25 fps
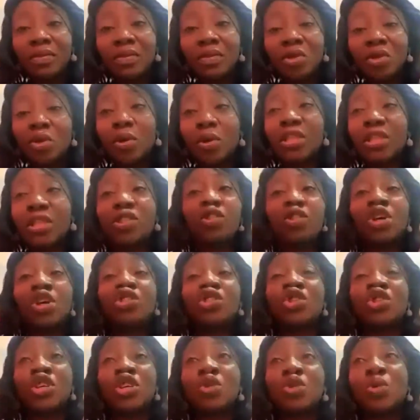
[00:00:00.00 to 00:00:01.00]
So it's not
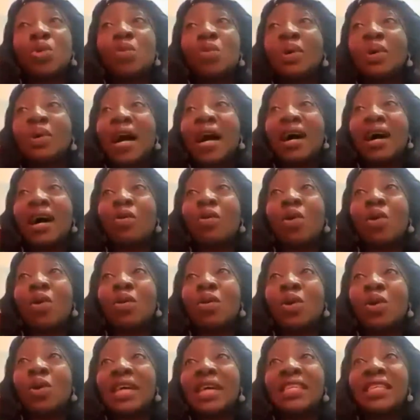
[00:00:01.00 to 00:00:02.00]
just what,
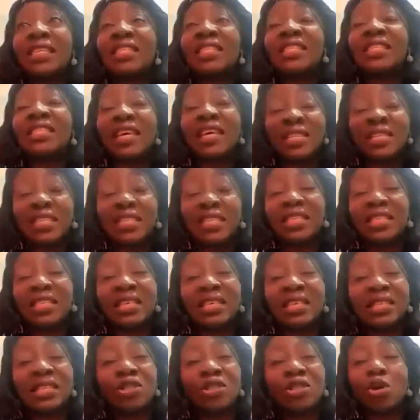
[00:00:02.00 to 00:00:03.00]
what I sense is
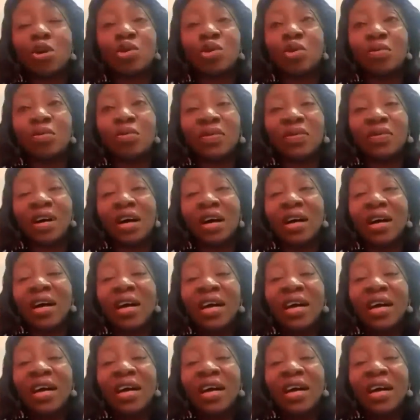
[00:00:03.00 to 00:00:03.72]
a sort of a,